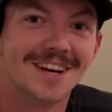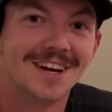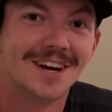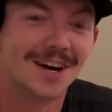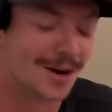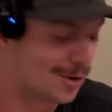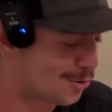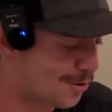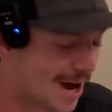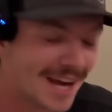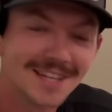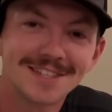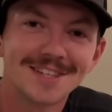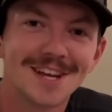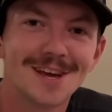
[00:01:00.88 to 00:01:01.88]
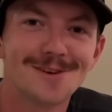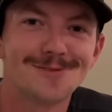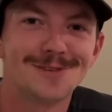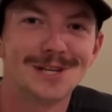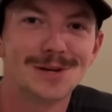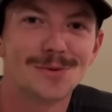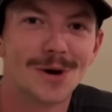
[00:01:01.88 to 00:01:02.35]
A Horizon
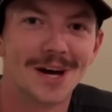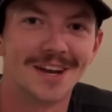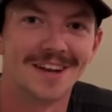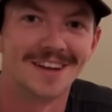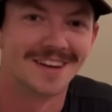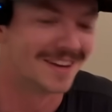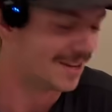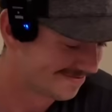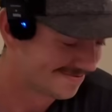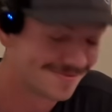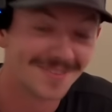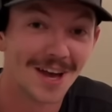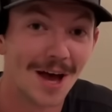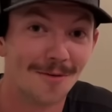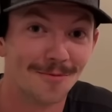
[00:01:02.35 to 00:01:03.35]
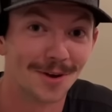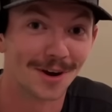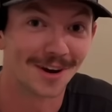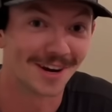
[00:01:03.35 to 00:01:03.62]
FD1. I'm very